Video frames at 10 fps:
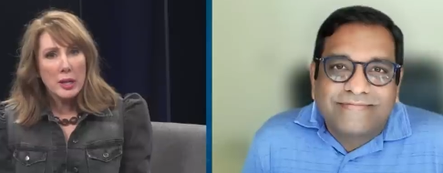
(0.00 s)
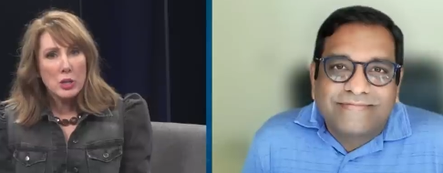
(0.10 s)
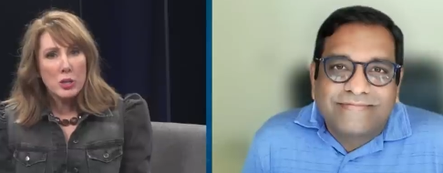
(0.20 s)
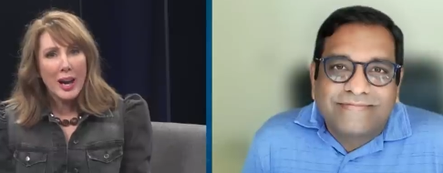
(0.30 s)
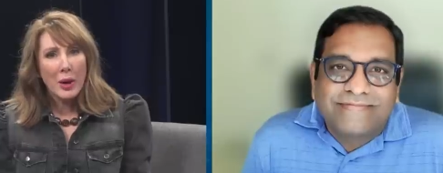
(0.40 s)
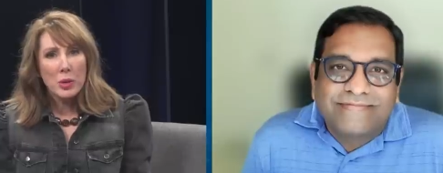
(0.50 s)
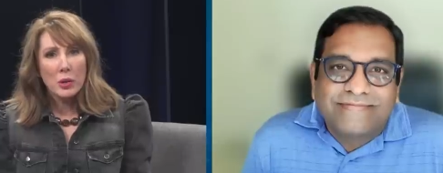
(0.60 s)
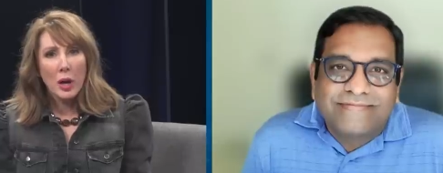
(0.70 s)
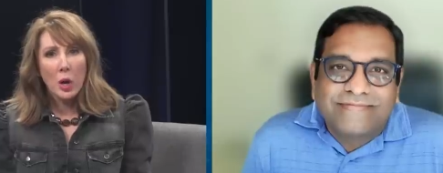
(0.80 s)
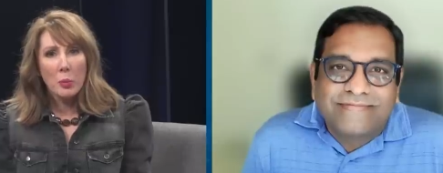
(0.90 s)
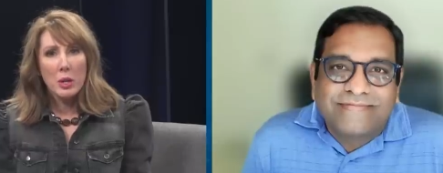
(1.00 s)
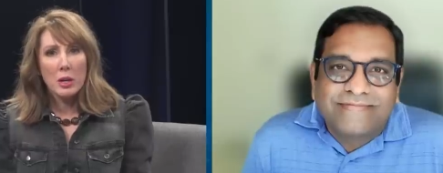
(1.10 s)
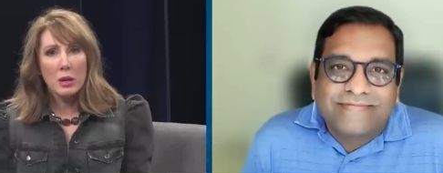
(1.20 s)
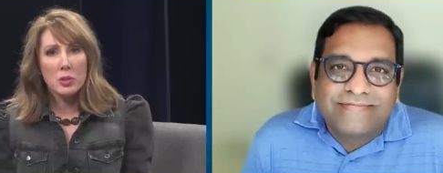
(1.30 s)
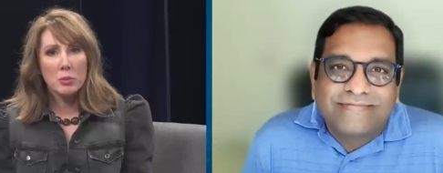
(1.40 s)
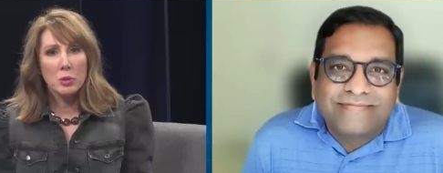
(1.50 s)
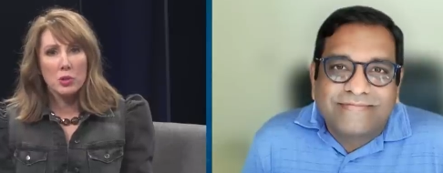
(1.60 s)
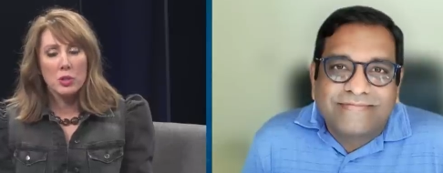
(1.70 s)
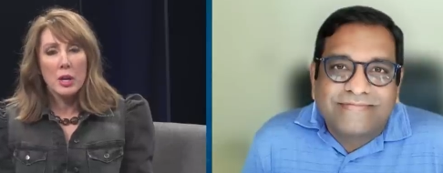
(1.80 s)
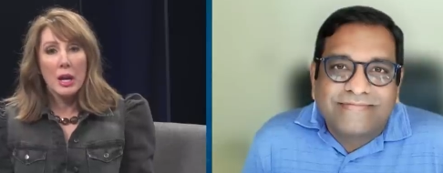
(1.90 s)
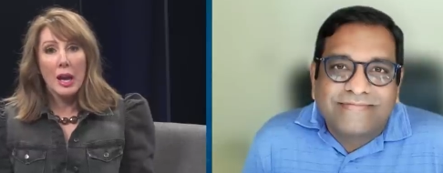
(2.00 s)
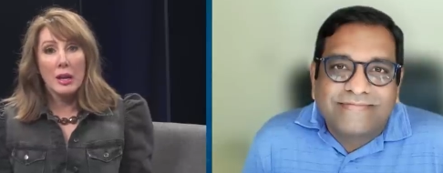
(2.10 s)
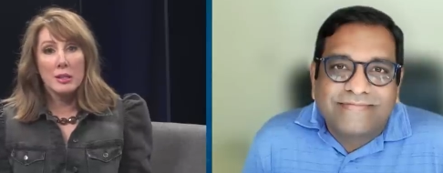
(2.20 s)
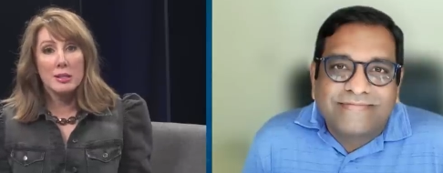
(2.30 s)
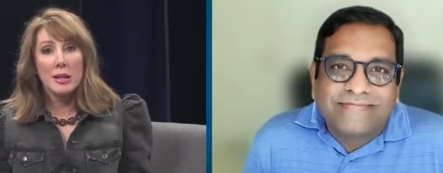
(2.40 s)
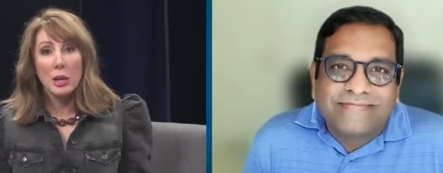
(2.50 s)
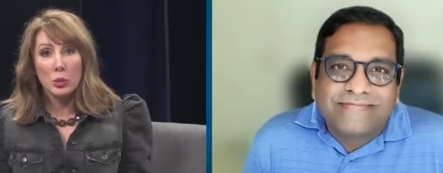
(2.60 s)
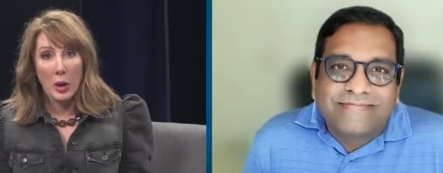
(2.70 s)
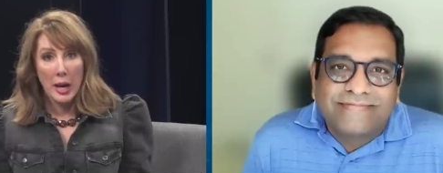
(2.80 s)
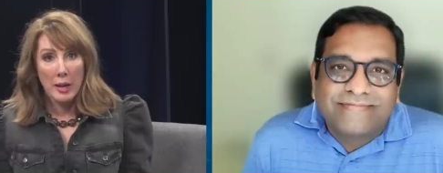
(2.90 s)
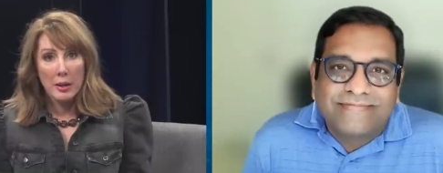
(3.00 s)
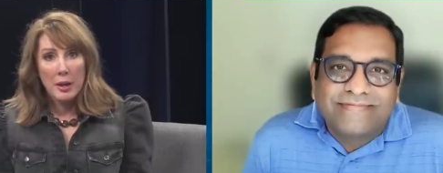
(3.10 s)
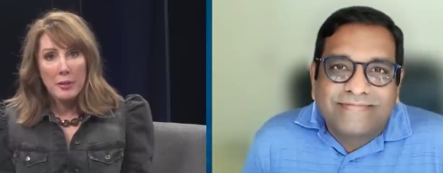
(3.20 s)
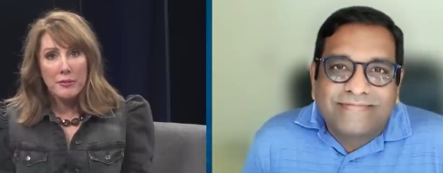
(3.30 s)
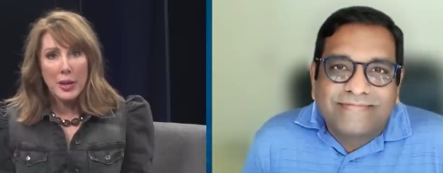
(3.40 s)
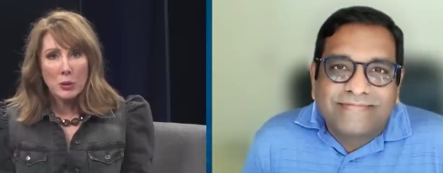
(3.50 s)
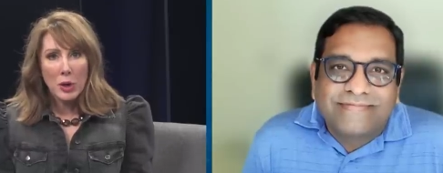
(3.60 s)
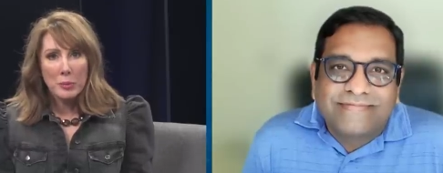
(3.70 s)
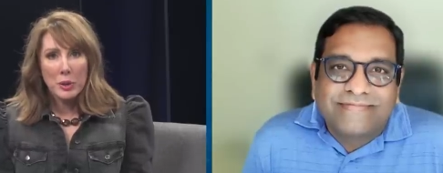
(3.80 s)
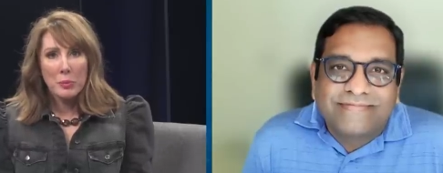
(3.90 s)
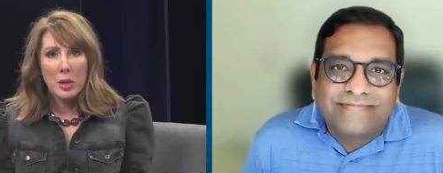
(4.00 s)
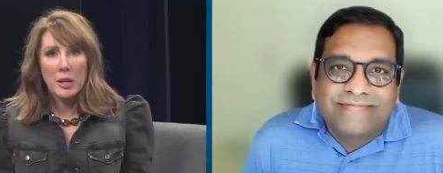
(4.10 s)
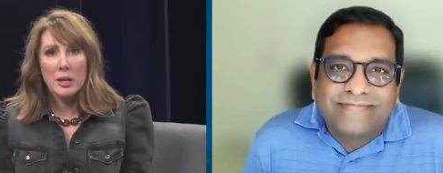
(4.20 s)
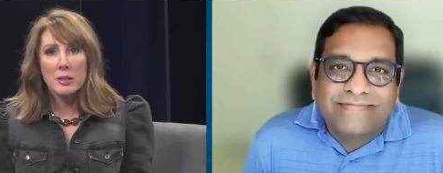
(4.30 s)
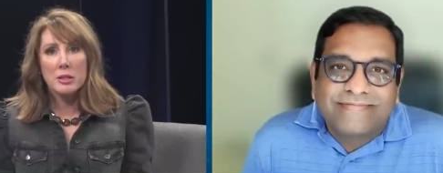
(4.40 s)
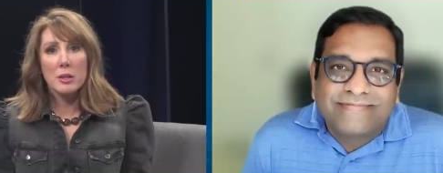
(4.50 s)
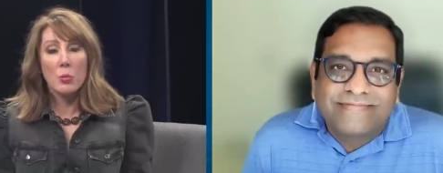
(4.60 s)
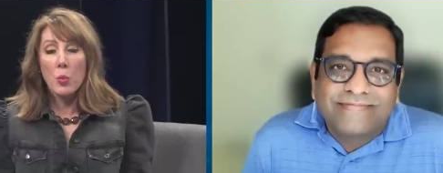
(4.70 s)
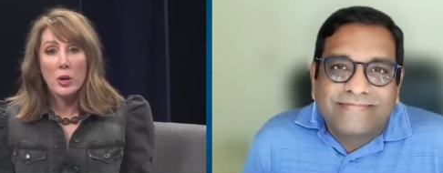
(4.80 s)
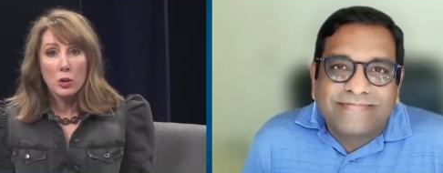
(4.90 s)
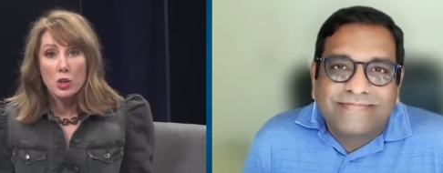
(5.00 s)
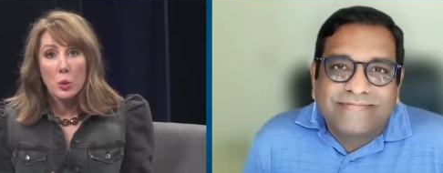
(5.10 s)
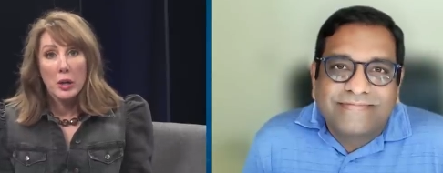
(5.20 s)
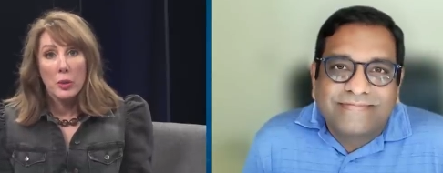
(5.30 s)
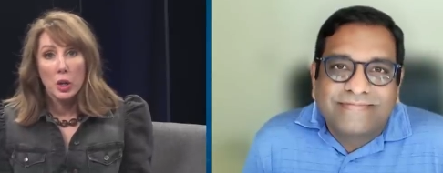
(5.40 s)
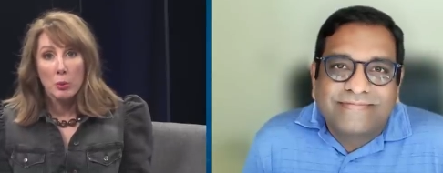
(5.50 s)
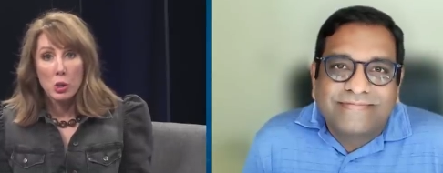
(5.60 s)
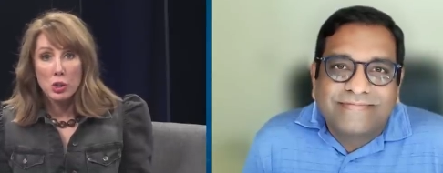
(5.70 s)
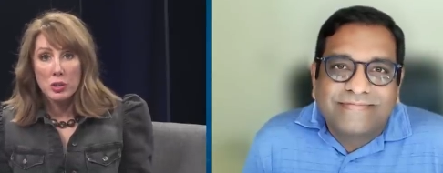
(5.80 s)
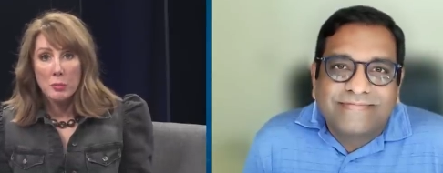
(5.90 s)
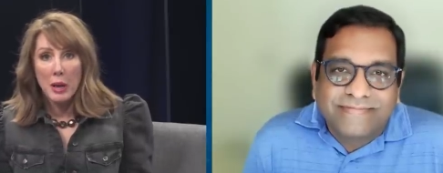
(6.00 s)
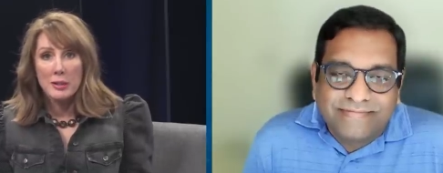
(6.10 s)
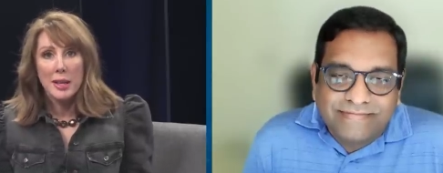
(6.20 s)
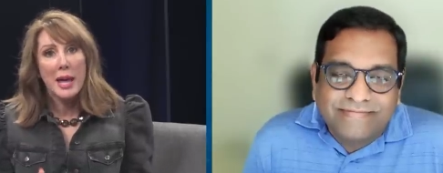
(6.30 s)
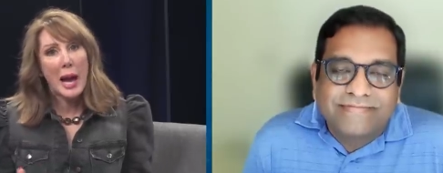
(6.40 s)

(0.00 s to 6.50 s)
Speaker 1: Anitian, how you're helping customers accelerate FedRAMP compliance, what you're doing in the commercial space, and